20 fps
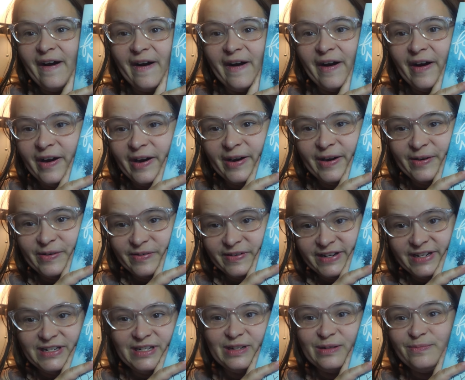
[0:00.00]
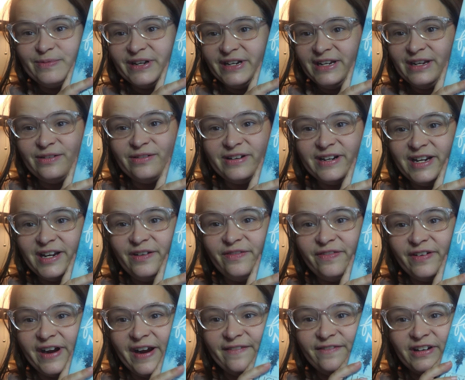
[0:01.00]
are going to buddy read
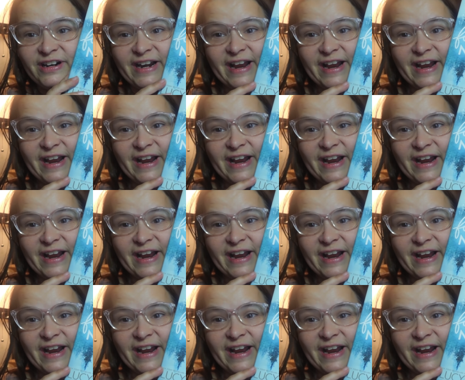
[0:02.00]
Forever